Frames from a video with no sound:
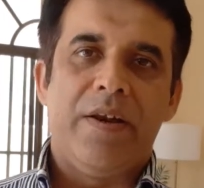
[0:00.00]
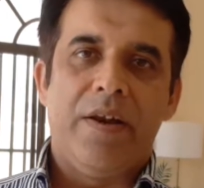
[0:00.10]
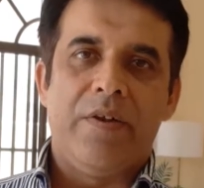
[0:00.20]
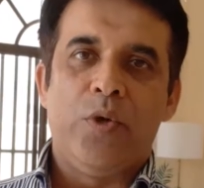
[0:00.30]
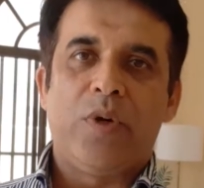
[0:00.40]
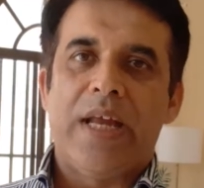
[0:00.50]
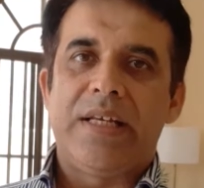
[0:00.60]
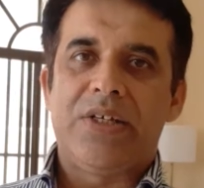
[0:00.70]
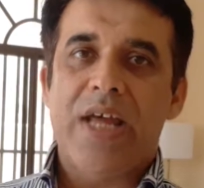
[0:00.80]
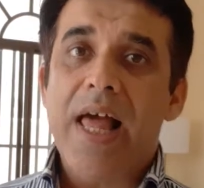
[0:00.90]
you
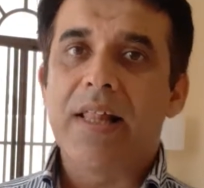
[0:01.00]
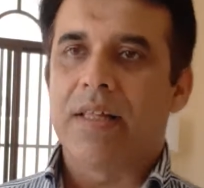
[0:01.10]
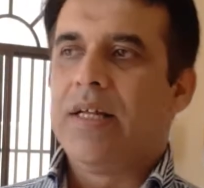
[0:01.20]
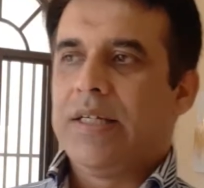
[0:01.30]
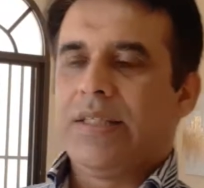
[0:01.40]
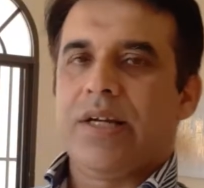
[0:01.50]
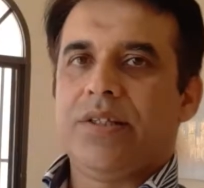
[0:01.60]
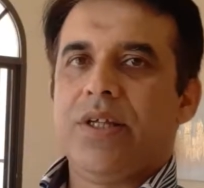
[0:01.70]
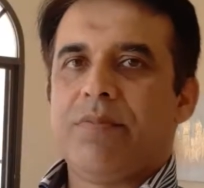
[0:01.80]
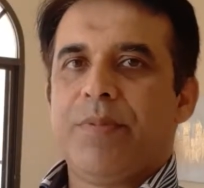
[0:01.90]
can tell
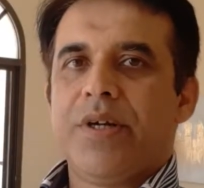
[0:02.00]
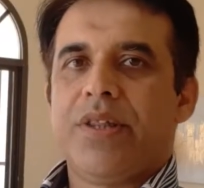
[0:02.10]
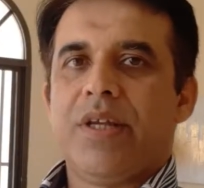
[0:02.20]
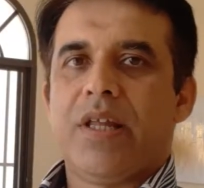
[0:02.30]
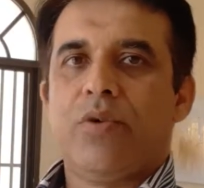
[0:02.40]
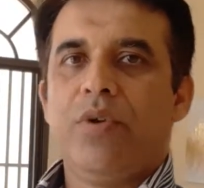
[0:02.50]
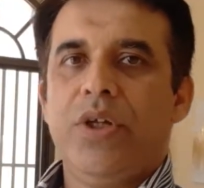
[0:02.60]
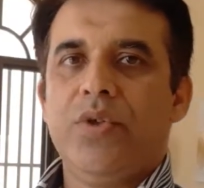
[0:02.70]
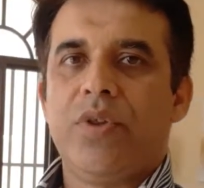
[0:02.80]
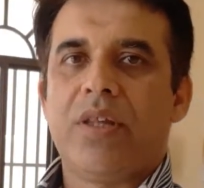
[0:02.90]
that this person has
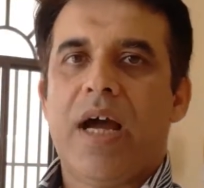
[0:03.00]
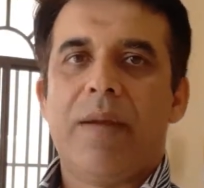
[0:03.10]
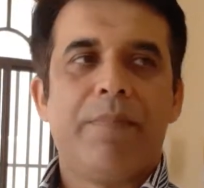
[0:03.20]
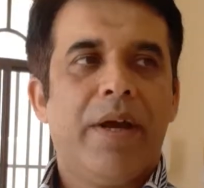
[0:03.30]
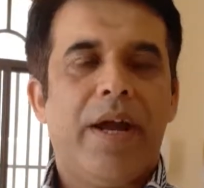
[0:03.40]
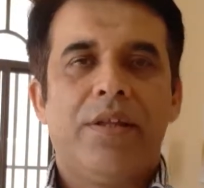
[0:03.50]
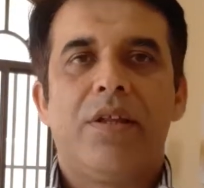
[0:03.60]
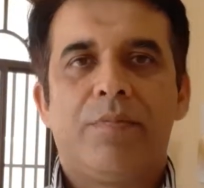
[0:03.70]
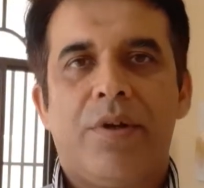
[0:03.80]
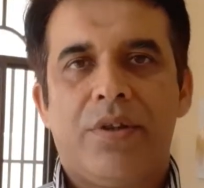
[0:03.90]
only used Skype and
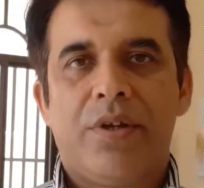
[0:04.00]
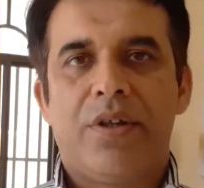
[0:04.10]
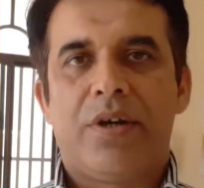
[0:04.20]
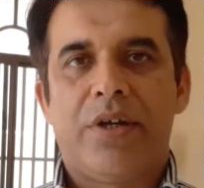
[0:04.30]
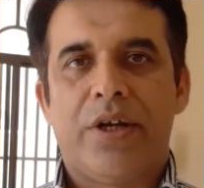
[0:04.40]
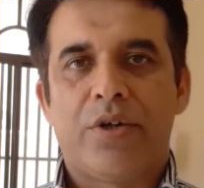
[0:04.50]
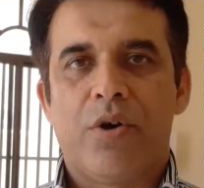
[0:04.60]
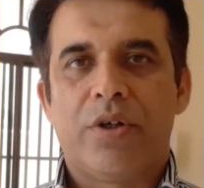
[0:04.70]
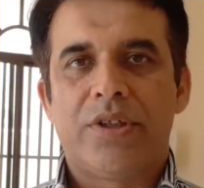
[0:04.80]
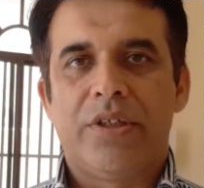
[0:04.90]
this person is a
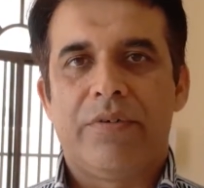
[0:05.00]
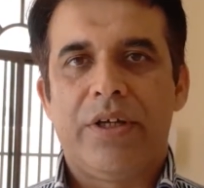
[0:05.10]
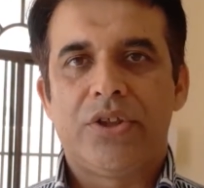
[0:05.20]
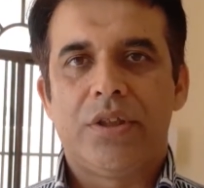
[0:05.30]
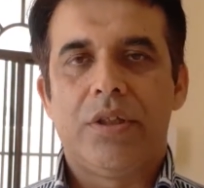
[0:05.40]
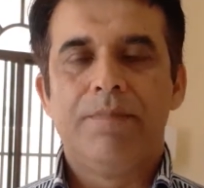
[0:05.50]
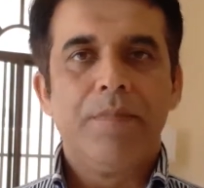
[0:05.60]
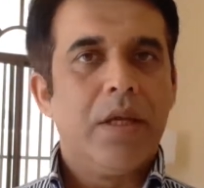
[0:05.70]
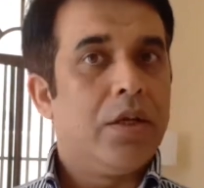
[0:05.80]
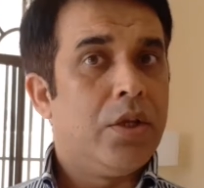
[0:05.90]
TikTok generation.
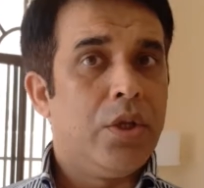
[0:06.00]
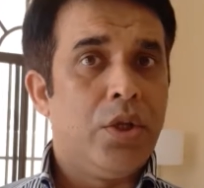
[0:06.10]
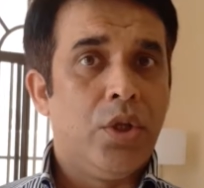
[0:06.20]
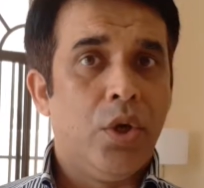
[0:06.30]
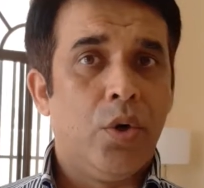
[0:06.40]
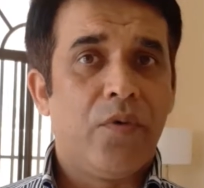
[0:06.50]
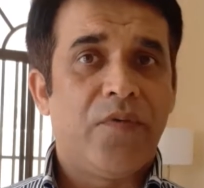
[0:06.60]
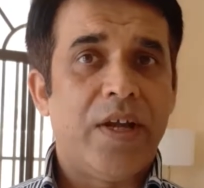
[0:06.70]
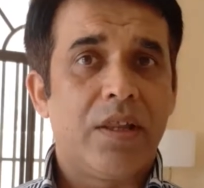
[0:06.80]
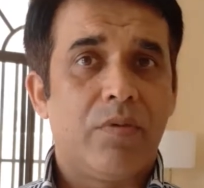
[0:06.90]
No
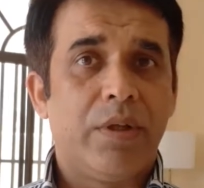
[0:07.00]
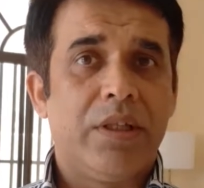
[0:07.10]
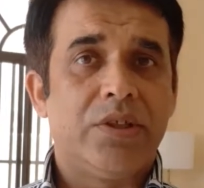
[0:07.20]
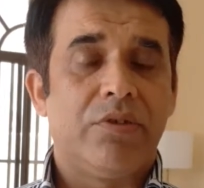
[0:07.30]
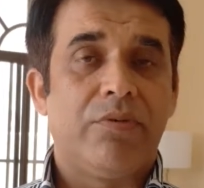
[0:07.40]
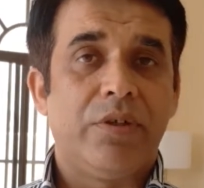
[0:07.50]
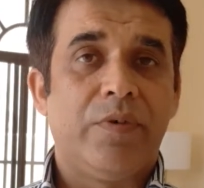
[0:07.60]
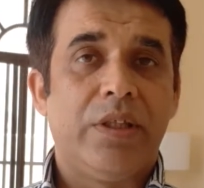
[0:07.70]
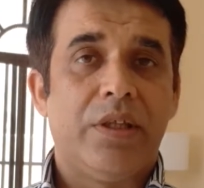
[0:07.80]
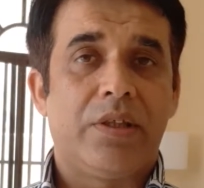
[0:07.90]
offense with
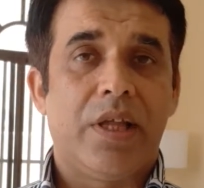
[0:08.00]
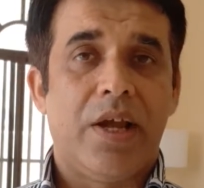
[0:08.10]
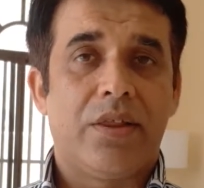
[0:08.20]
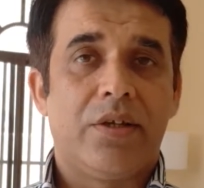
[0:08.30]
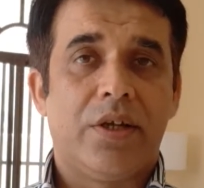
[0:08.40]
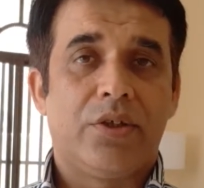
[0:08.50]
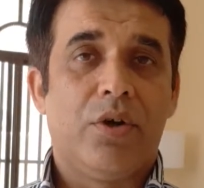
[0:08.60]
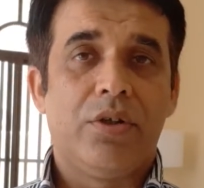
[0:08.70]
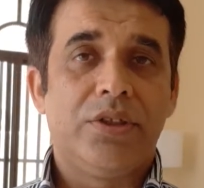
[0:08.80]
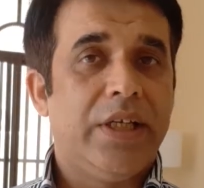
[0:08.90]
the science and
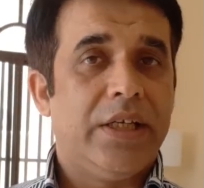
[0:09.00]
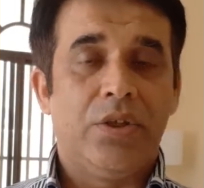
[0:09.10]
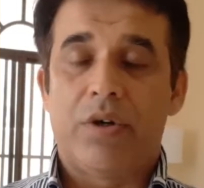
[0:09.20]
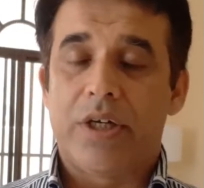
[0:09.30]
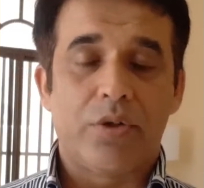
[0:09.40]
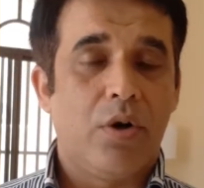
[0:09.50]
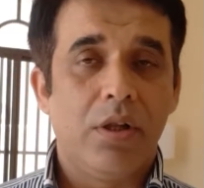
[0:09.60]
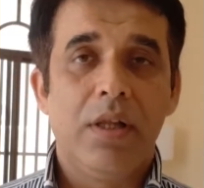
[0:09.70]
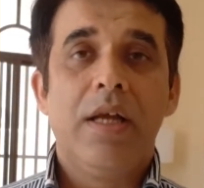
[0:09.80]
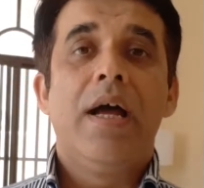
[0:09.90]
technology, not at
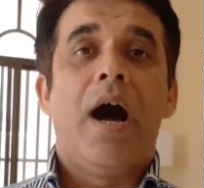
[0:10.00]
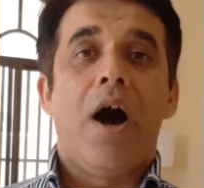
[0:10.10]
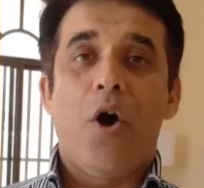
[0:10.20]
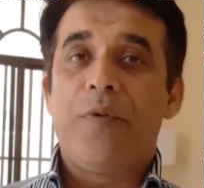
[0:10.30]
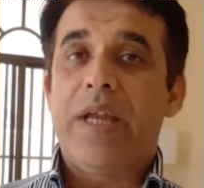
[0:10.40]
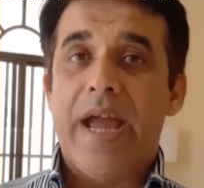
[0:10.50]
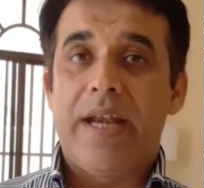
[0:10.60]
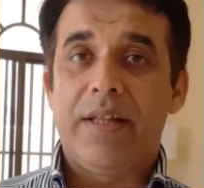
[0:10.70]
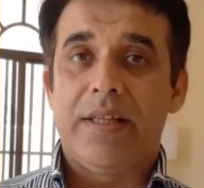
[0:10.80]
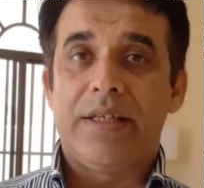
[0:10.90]
all. How we
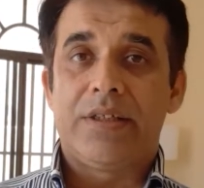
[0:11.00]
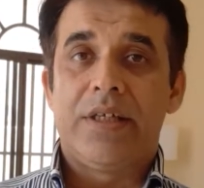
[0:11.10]
handle it,